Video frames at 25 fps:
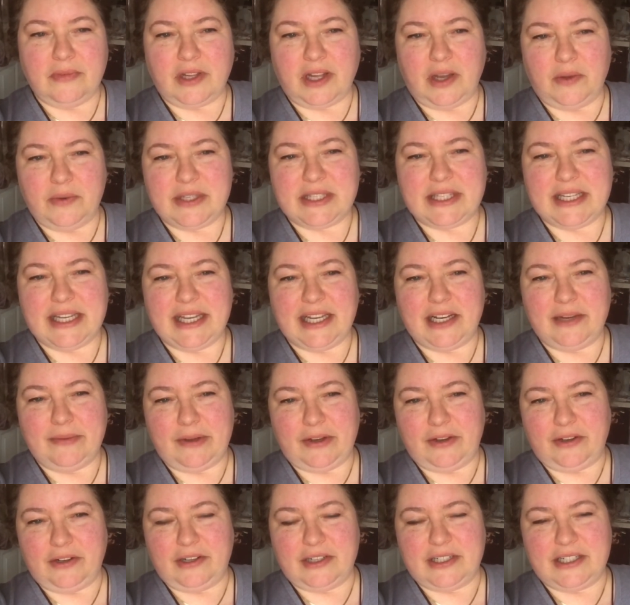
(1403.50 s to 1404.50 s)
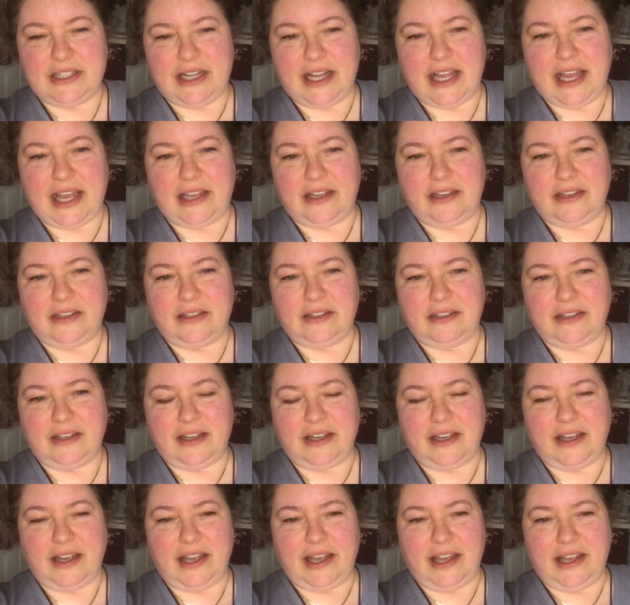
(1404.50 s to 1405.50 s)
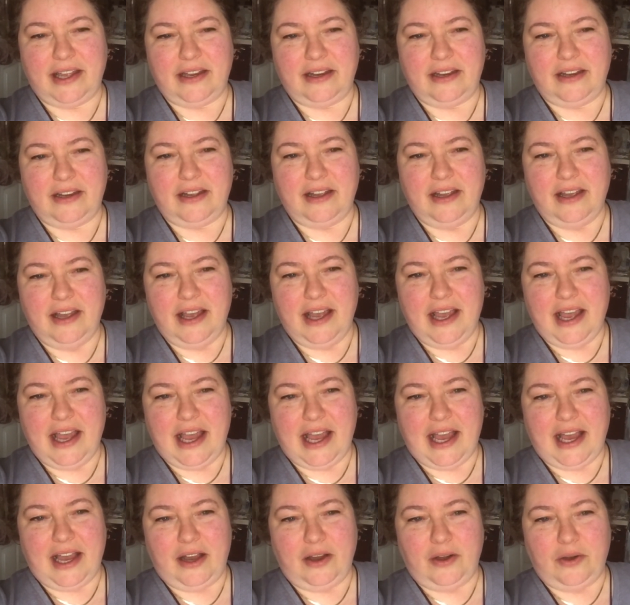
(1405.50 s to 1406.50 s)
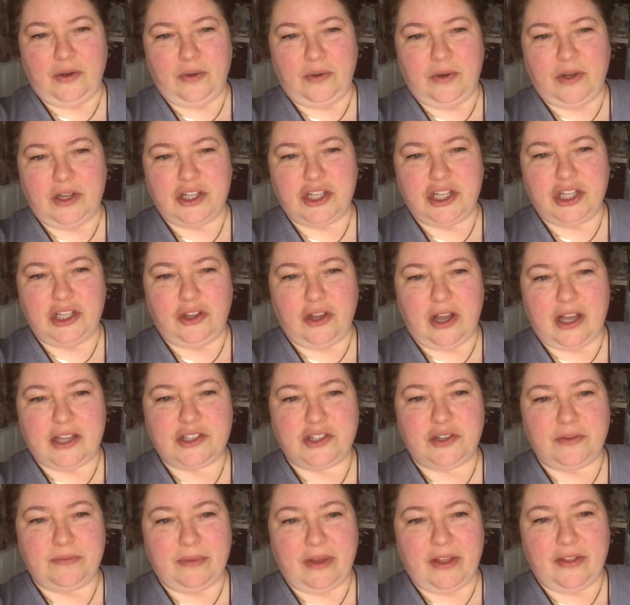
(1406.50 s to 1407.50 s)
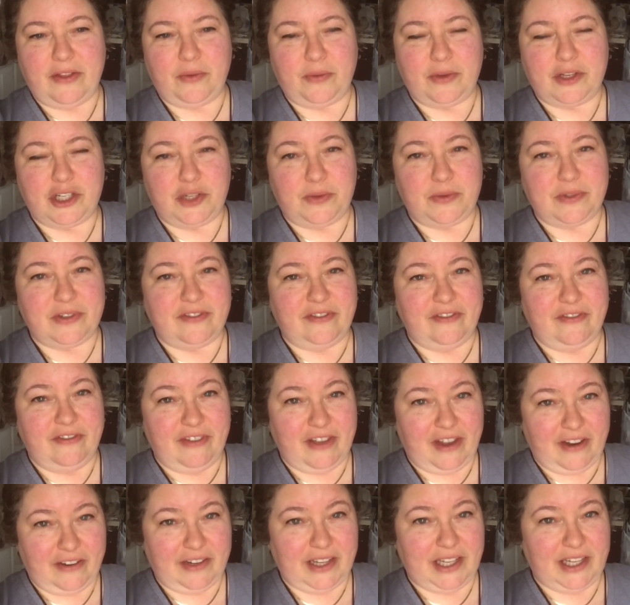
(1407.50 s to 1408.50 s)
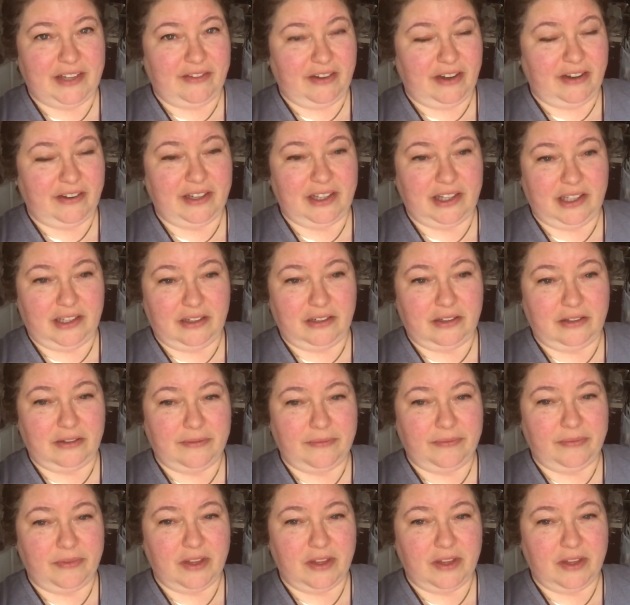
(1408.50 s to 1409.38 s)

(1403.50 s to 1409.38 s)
I was thinking about her today and how she lost her mother when she was very, very little.